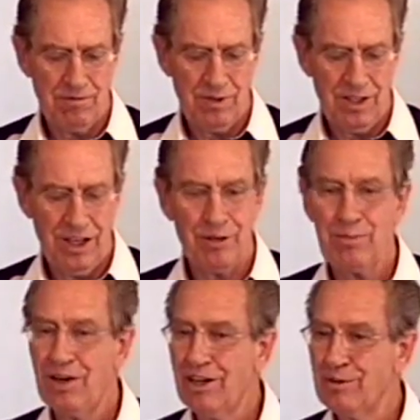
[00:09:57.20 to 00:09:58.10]
And
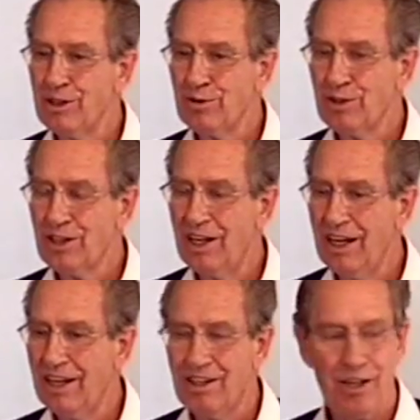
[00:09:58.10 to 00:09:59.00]
Barnabas was
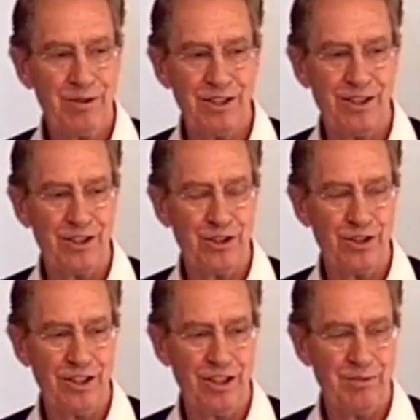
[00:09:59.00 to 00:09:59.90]
glad. He wasn't all
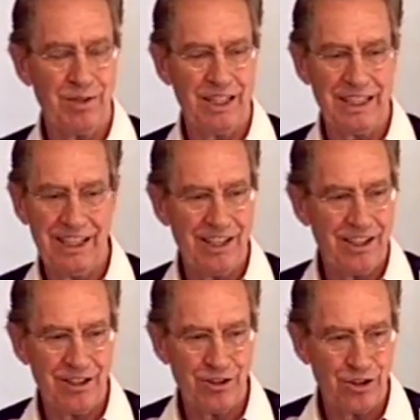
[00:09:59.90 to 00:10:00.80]
shook up like any
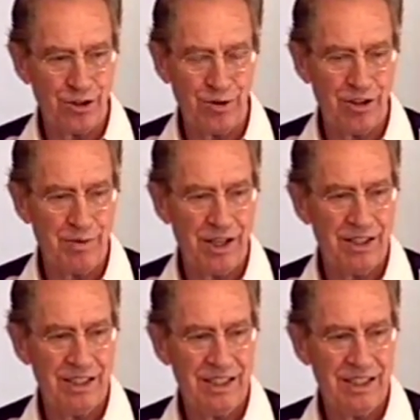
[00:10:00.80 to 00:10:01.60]
other Jew would have been.